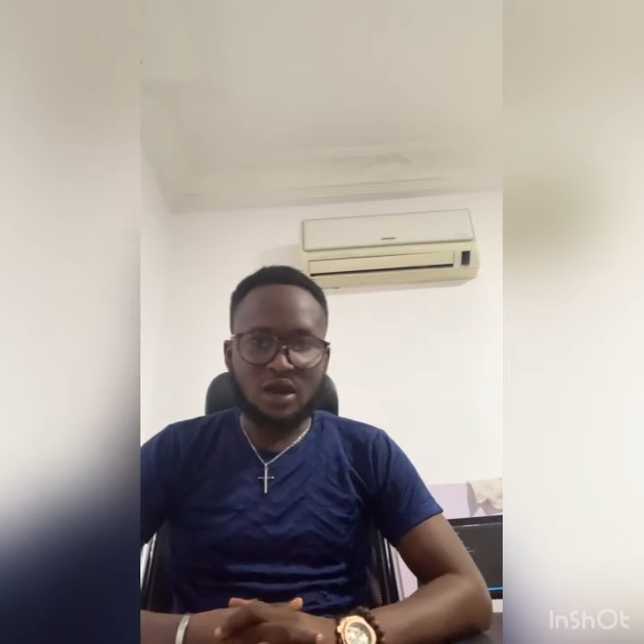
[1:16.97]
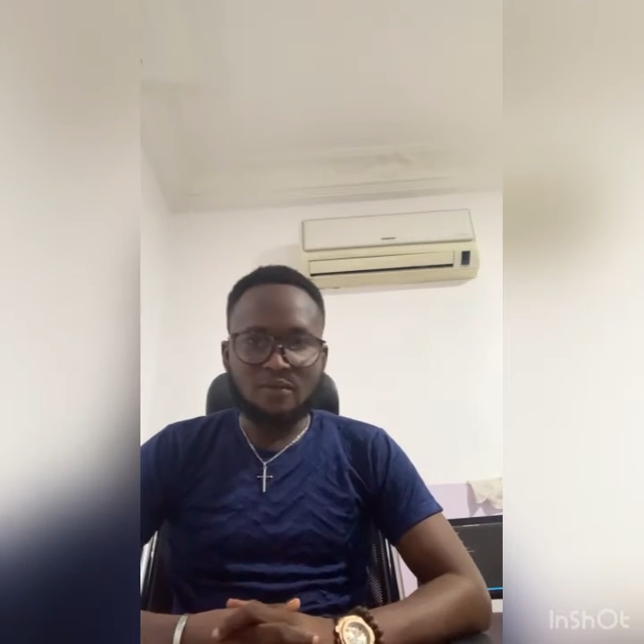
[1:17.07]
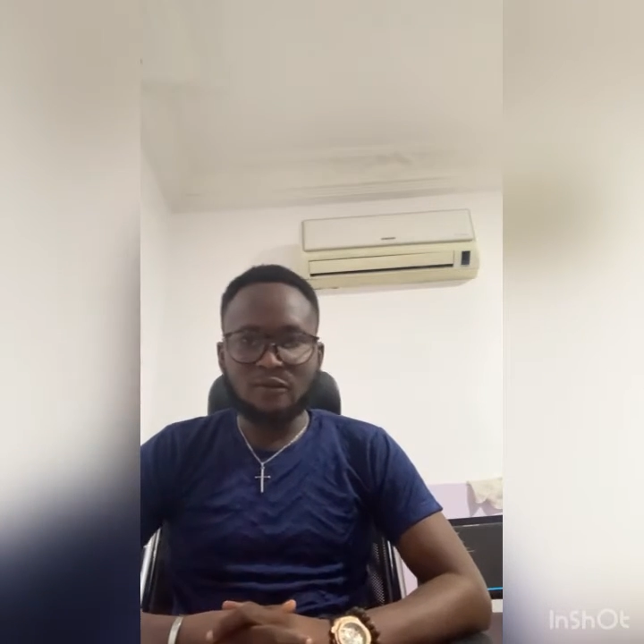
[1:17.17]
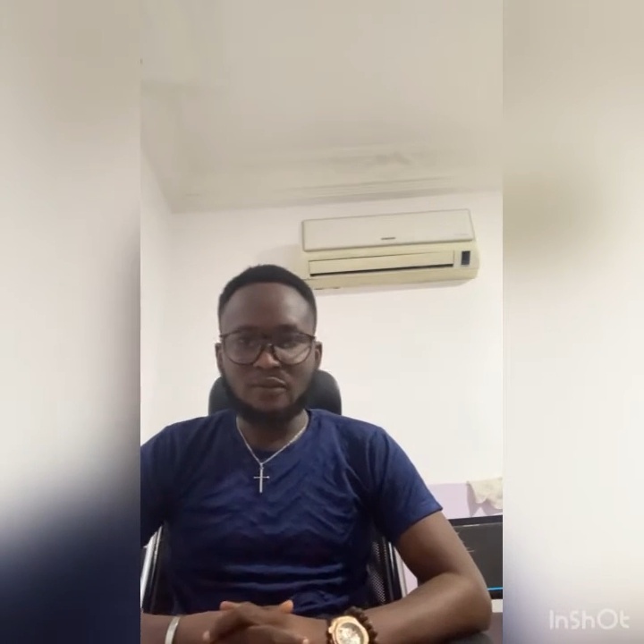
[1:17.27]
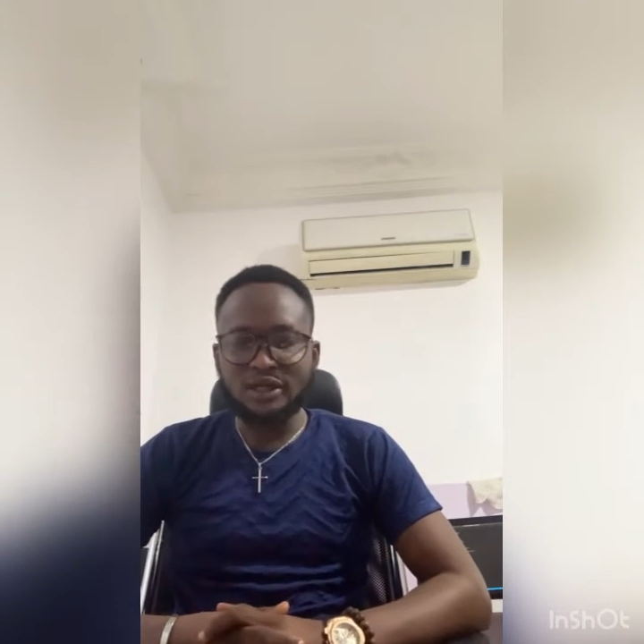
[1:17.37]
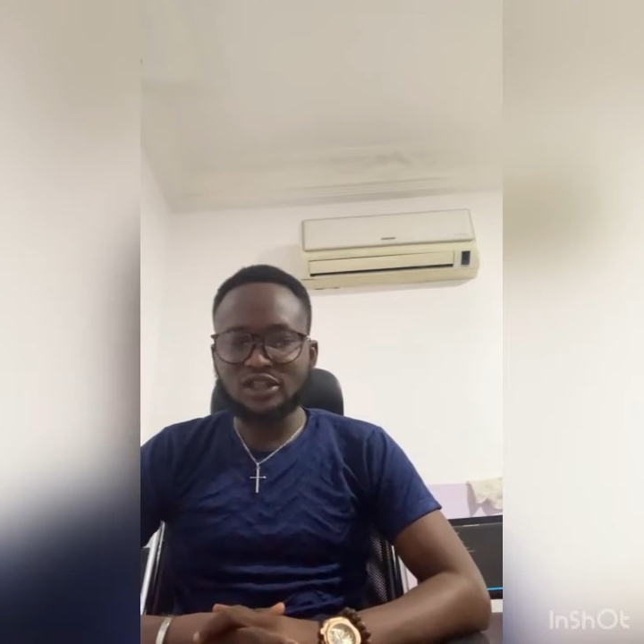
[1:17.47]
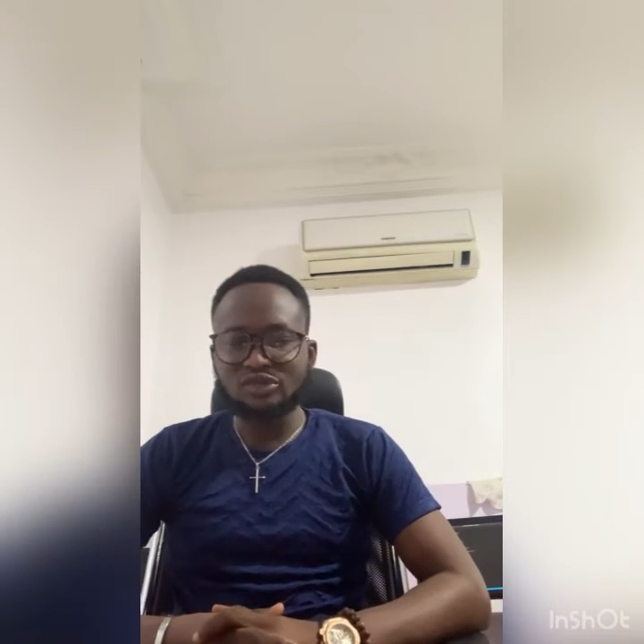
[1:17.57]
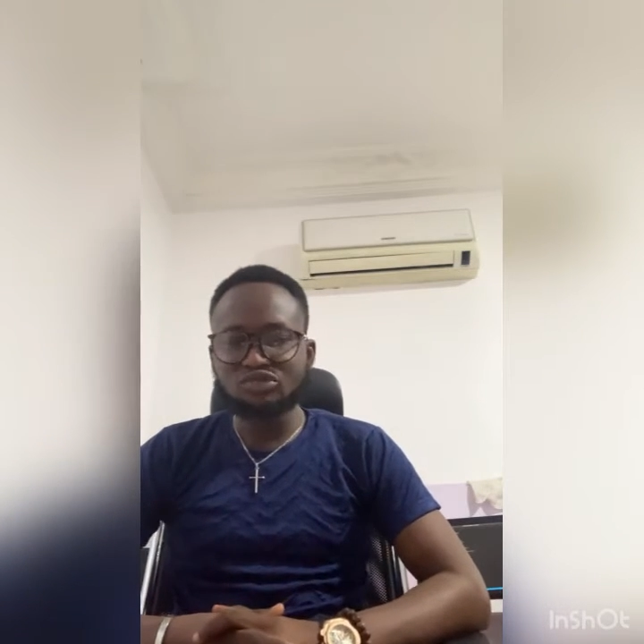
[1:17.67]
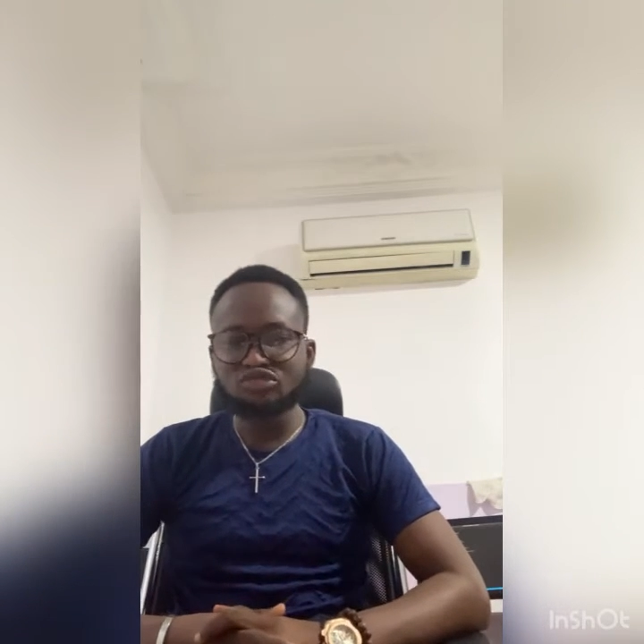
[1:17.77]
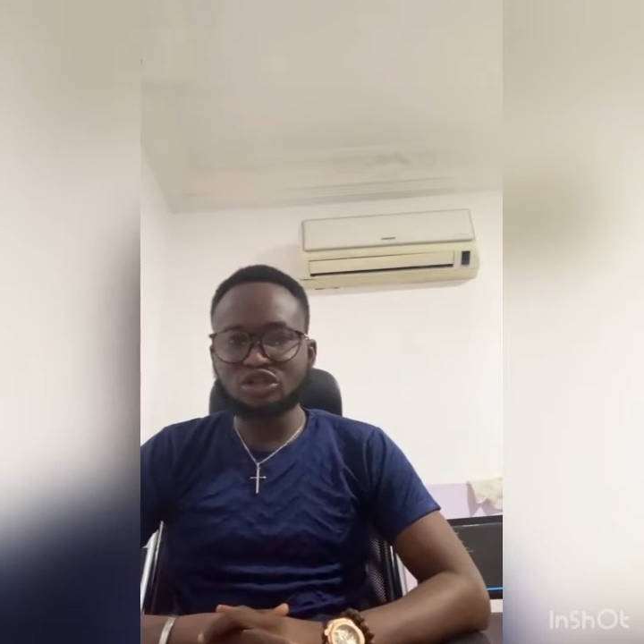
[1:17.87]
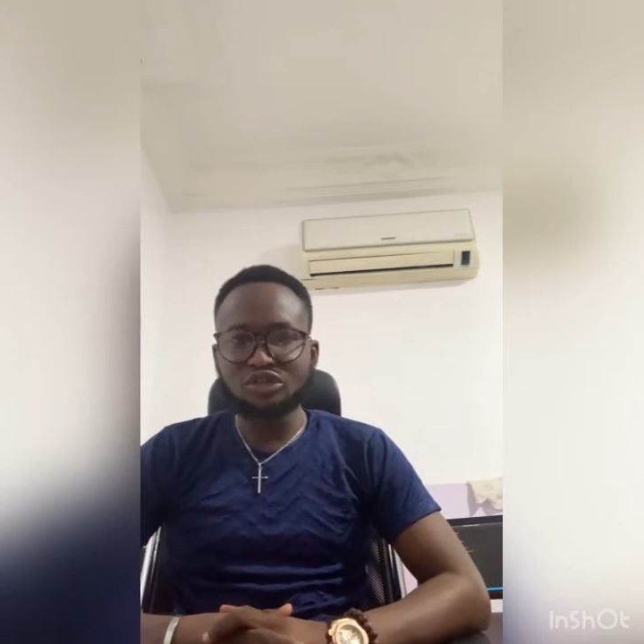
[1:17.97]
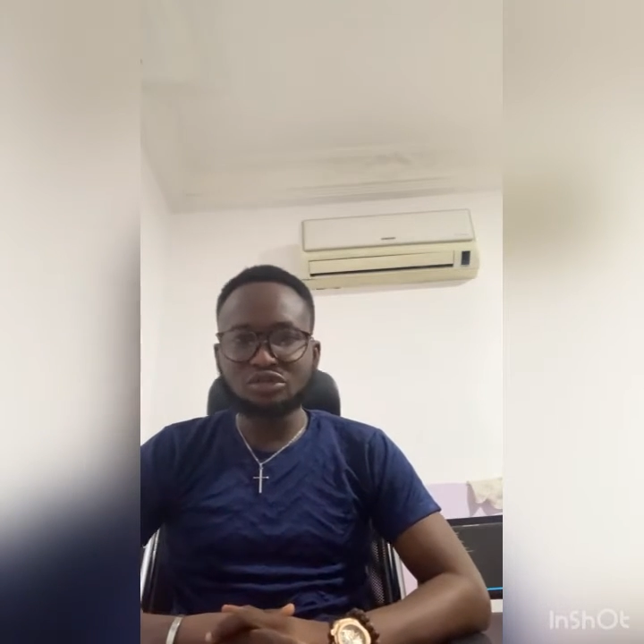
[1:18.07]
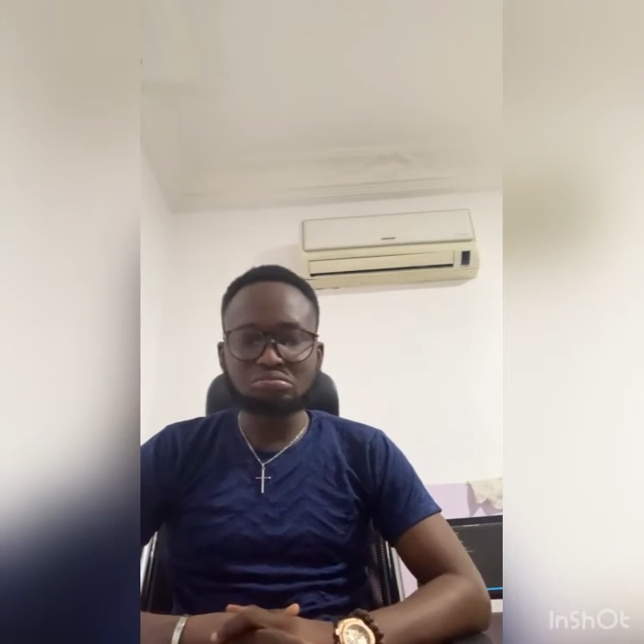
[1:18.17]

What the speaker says: But Pleck has really